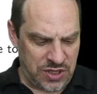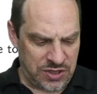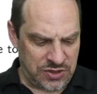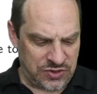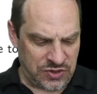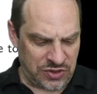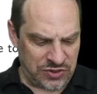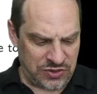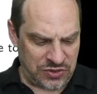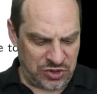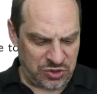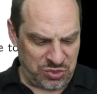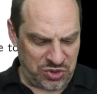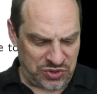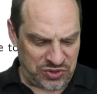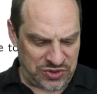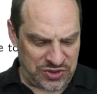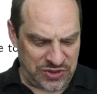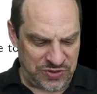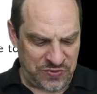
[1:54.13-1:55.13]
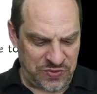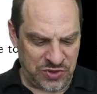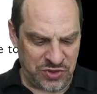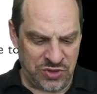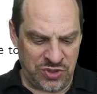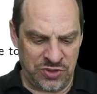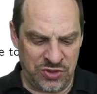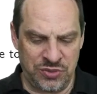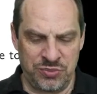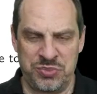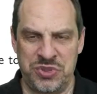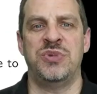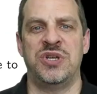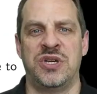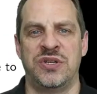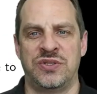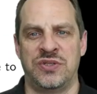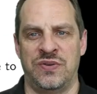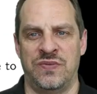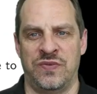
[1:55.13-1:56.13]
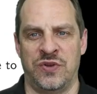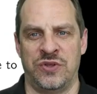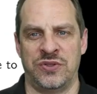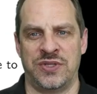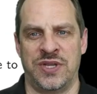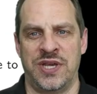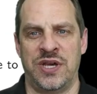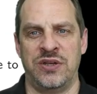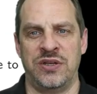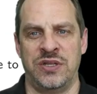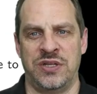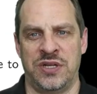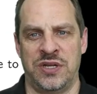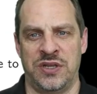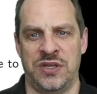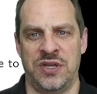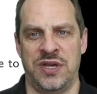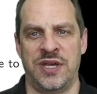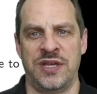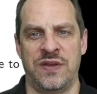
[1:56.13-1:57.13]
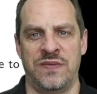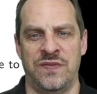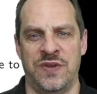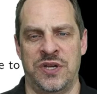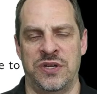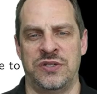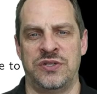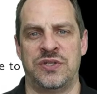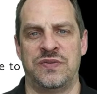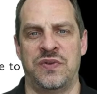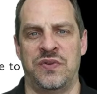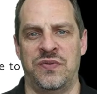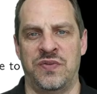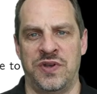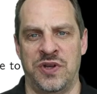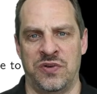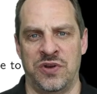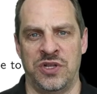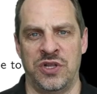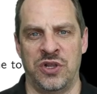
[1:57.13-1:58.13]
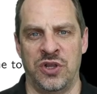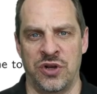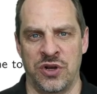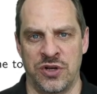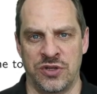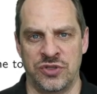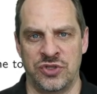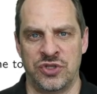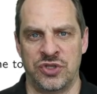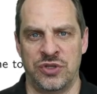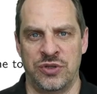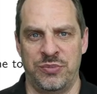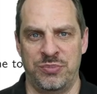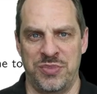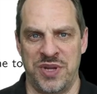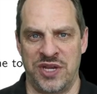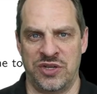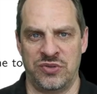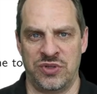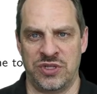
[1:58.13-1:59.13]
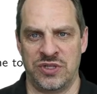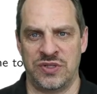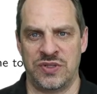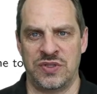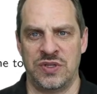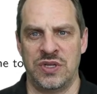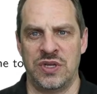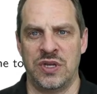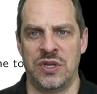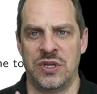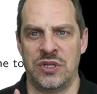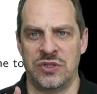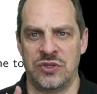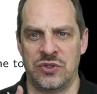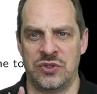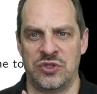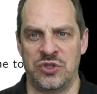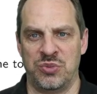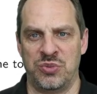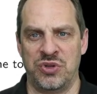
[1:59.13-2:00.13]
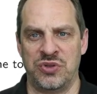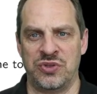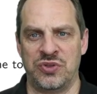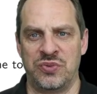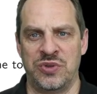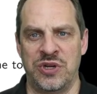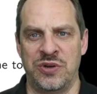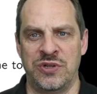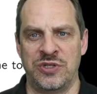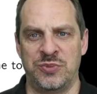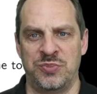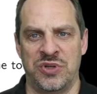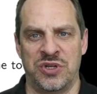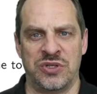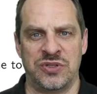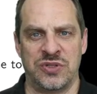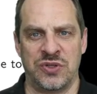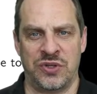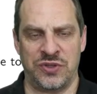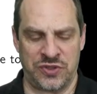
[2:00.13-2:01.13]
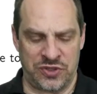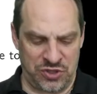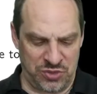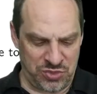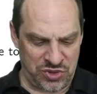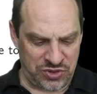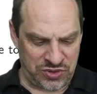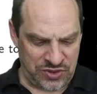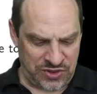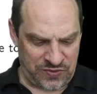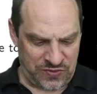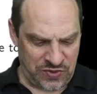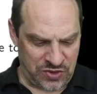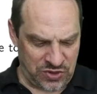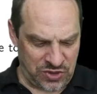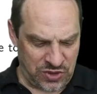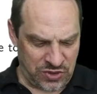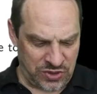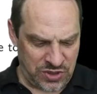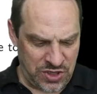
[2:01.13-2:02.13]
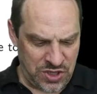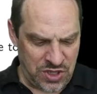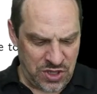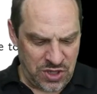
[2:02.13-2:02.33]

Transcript: It's also the most difficult because it involves calculating the eigenvalues of a very large matrix. So it's the most rigorous, but it's also the most difficult.